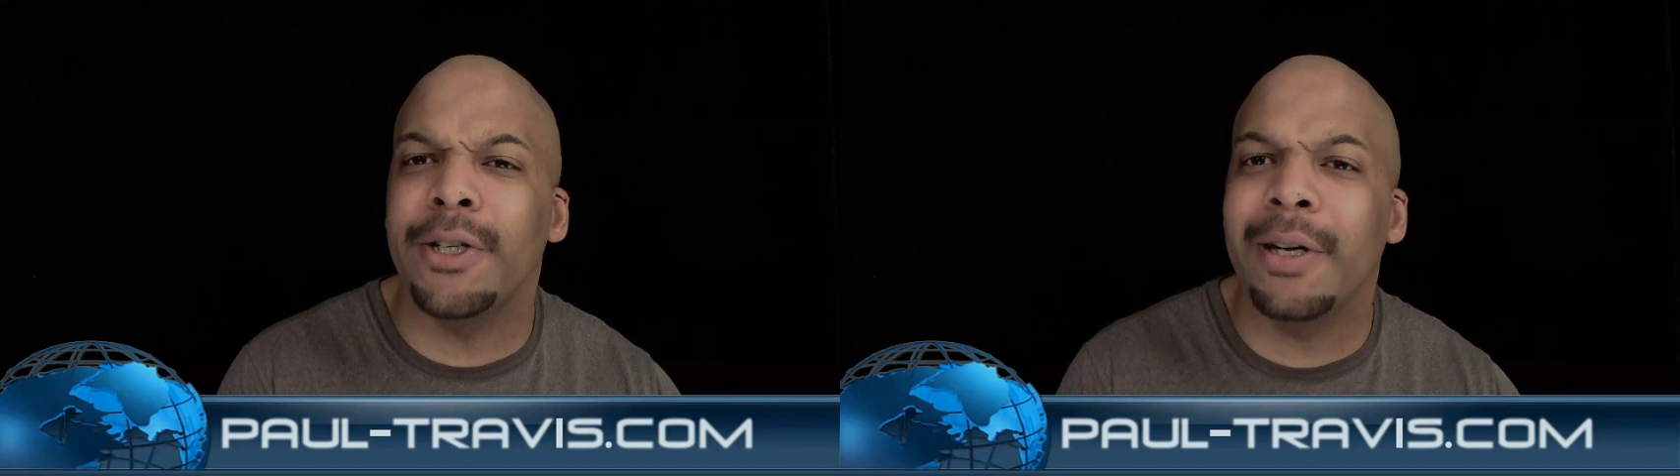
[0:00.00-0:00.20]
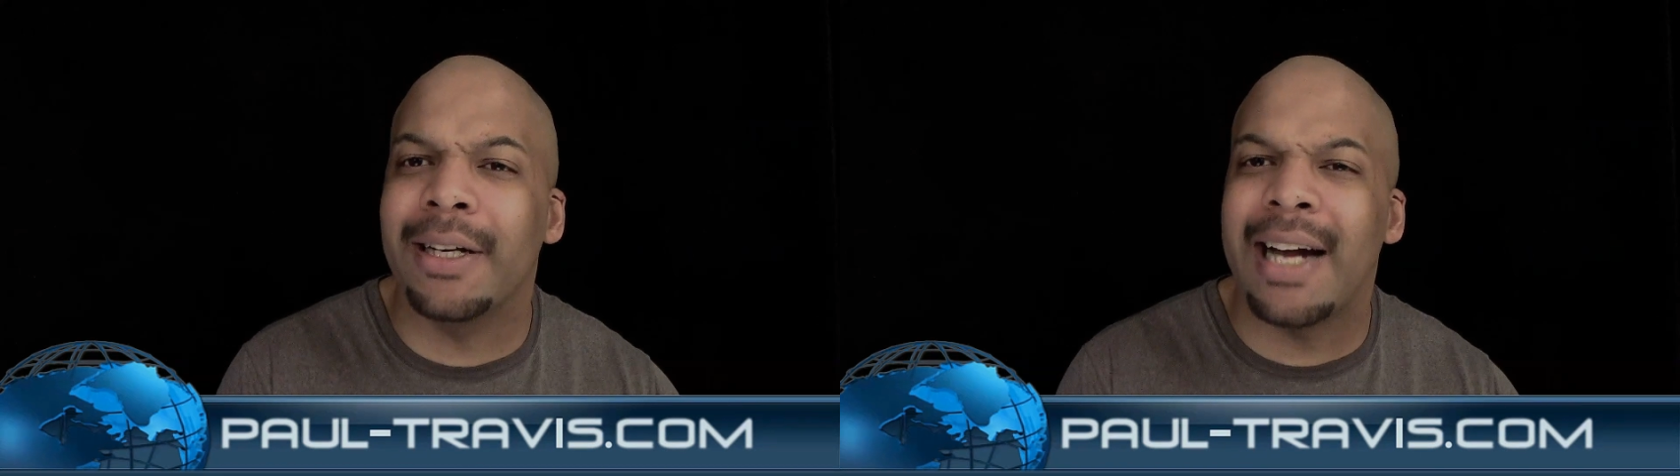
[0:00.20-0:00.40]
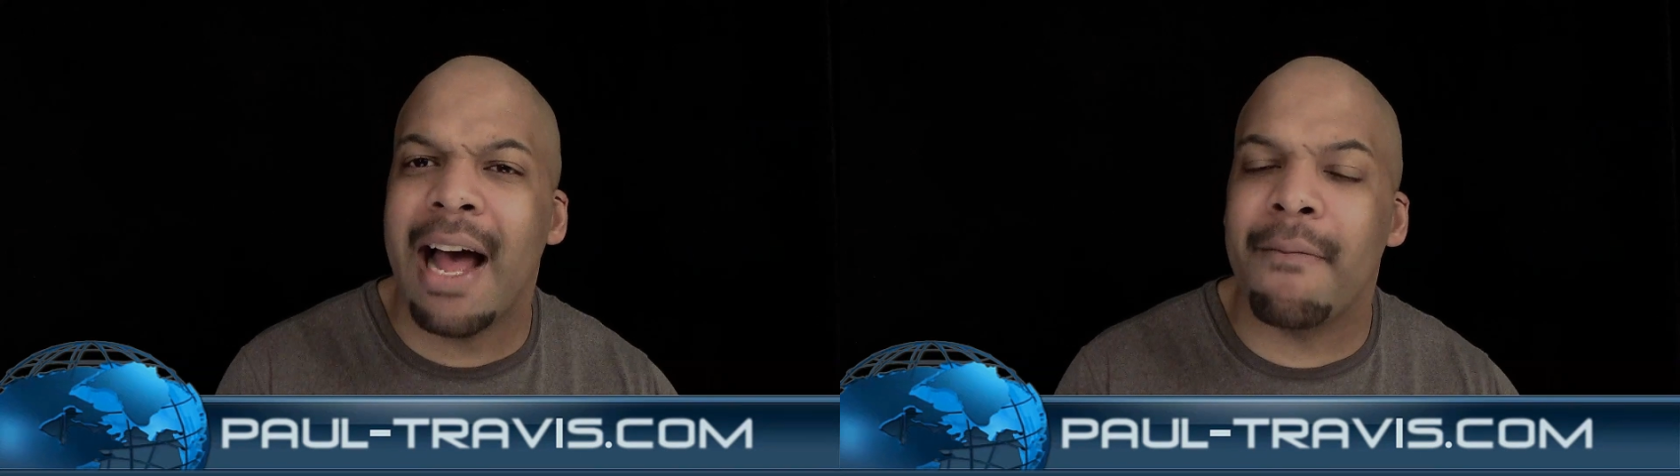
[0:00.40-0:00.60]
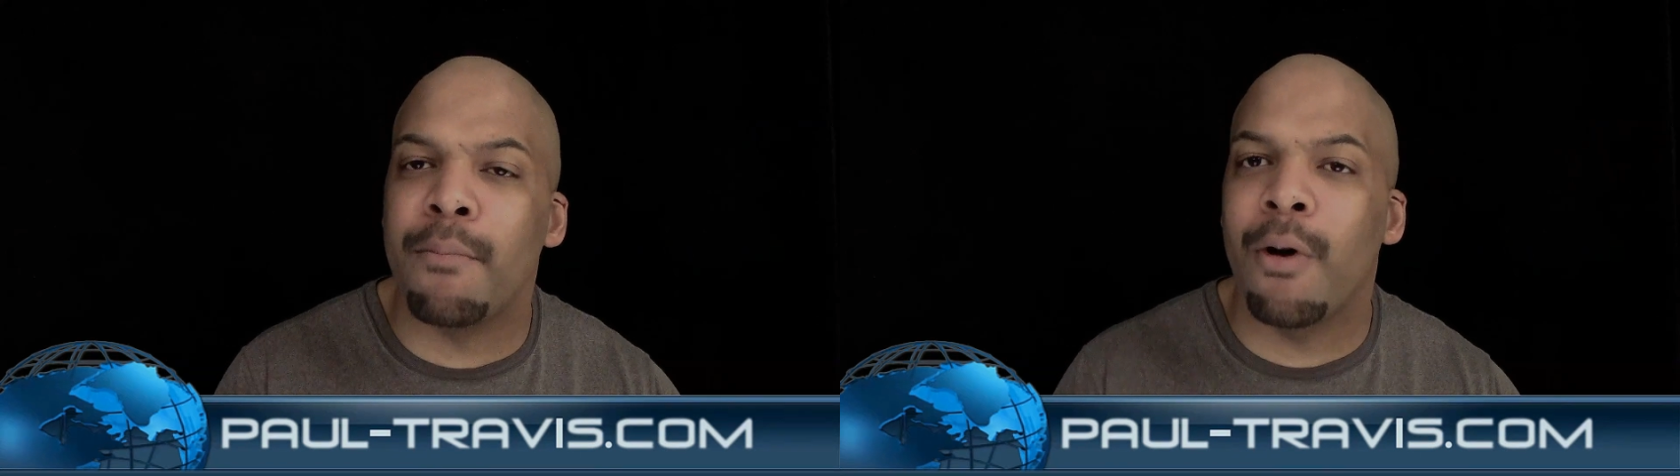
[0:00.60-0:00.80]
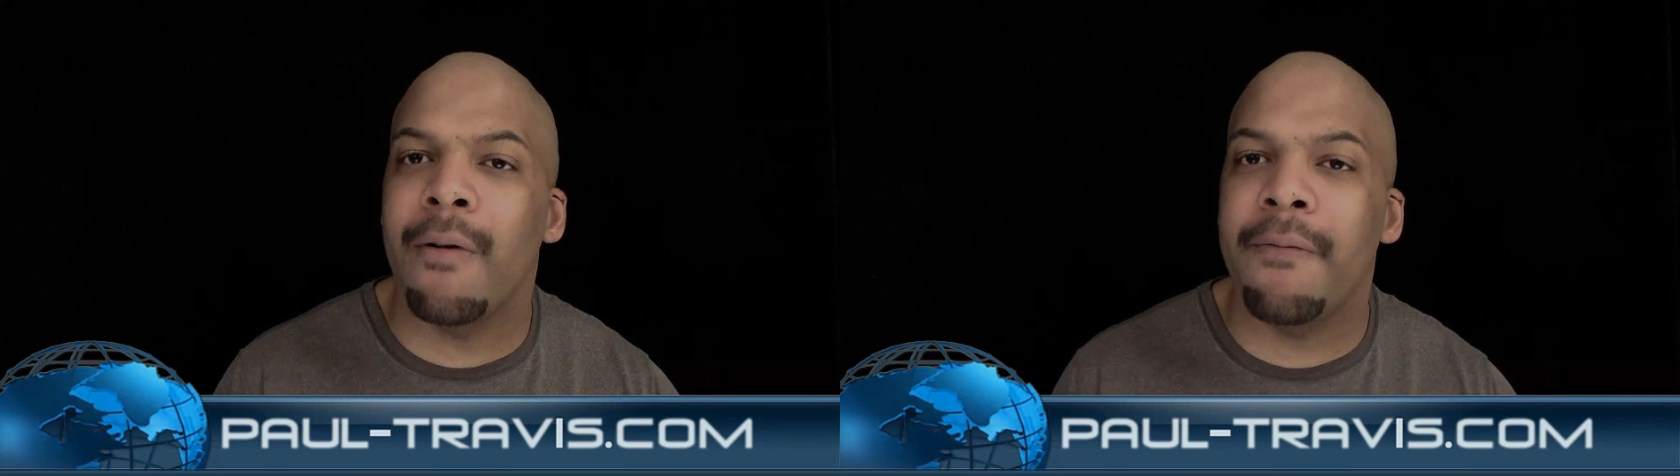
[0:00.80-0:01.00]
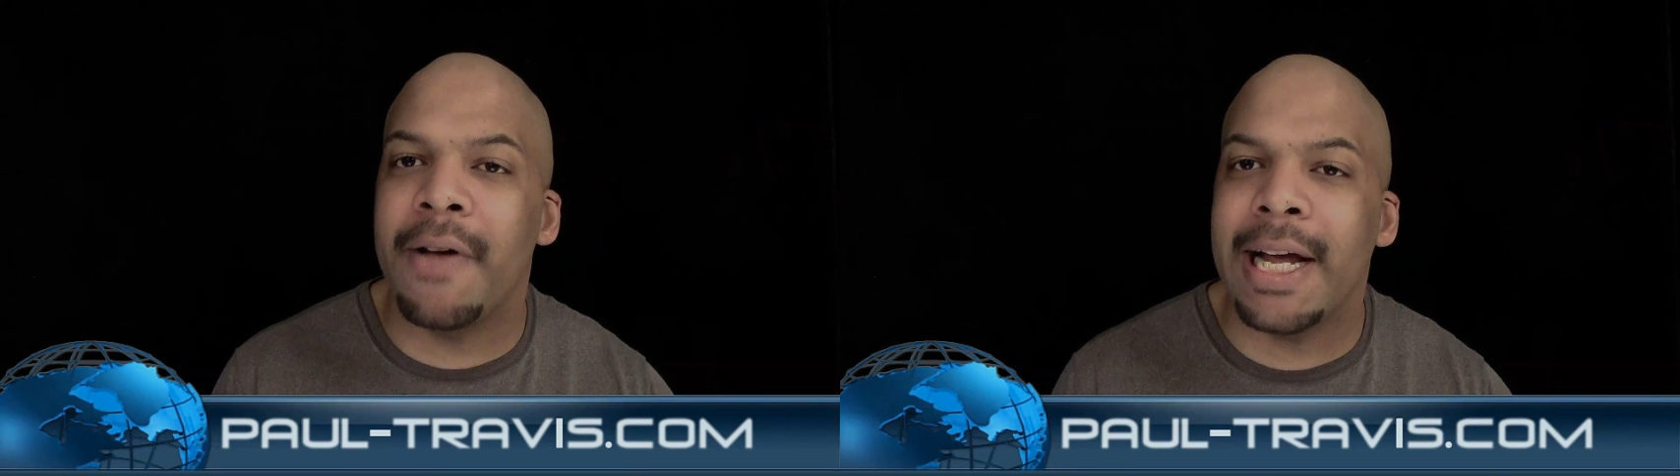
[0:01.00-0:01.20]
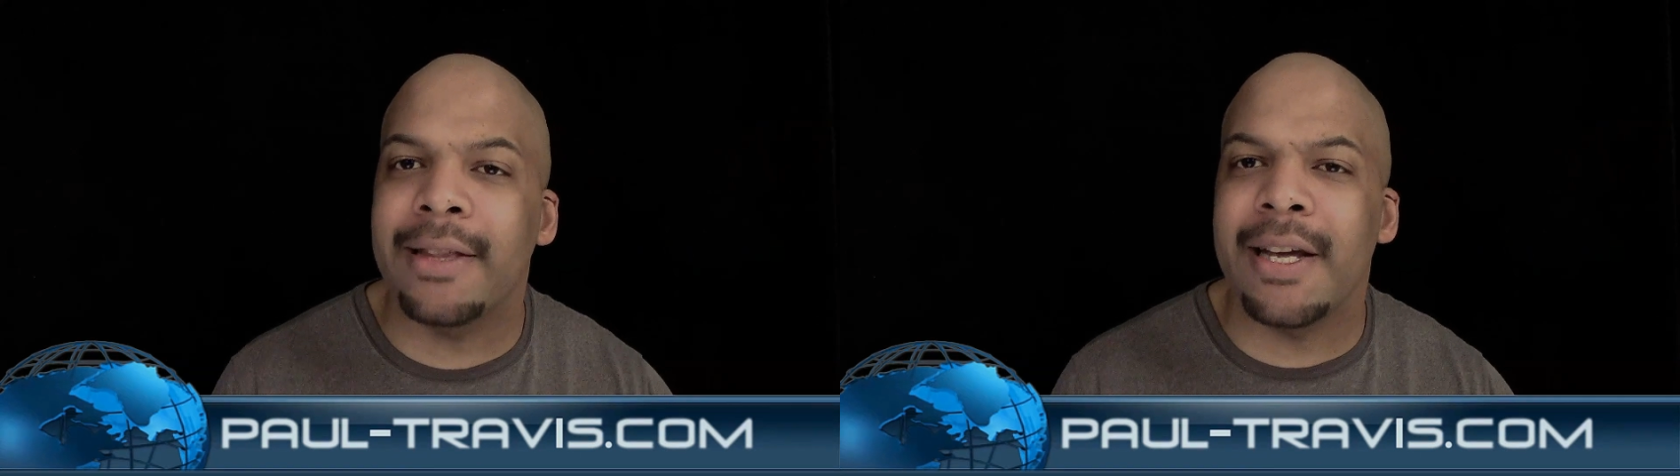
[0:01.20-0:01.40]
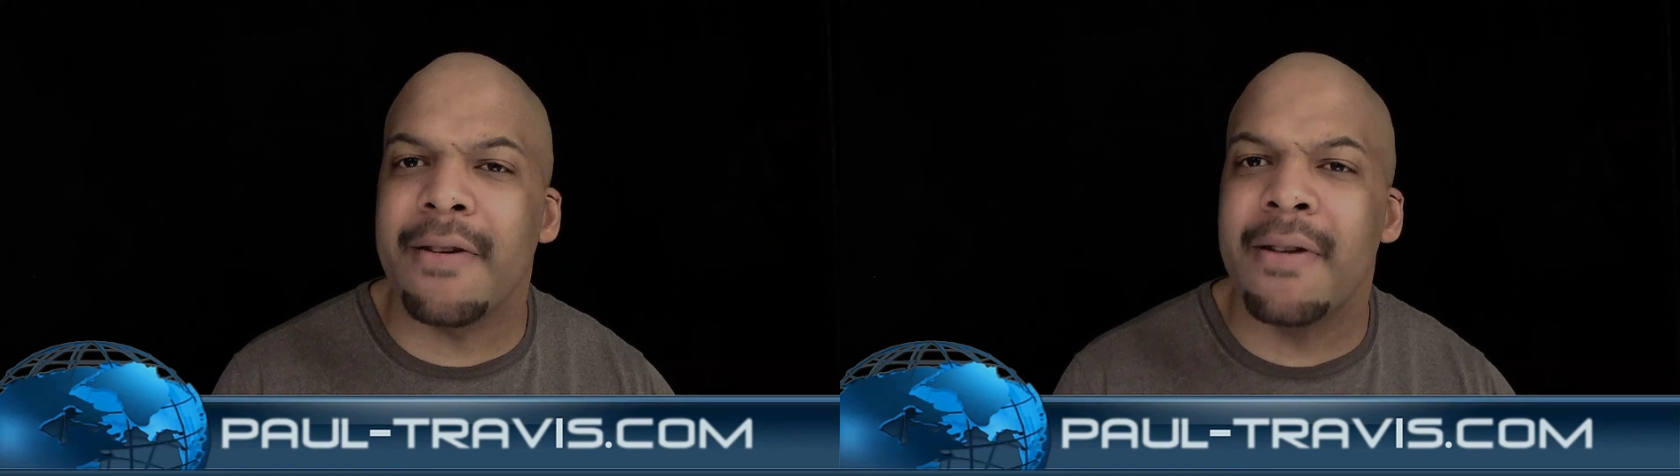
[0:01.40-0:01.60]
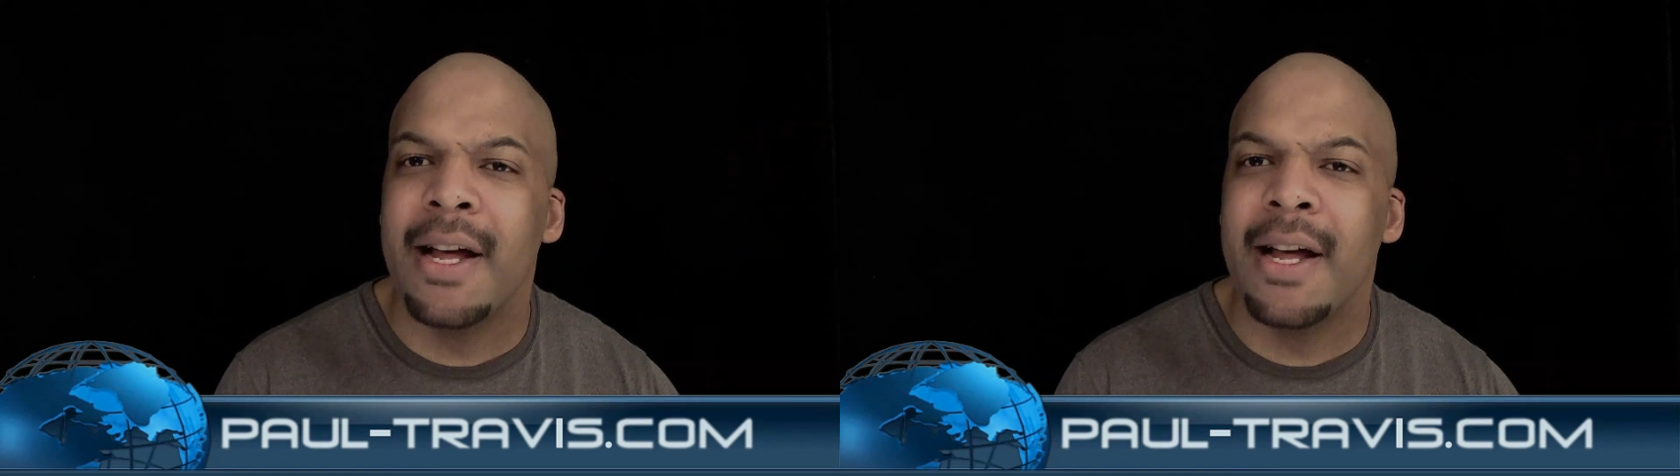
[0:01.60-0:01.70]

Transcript: You can have more faith in,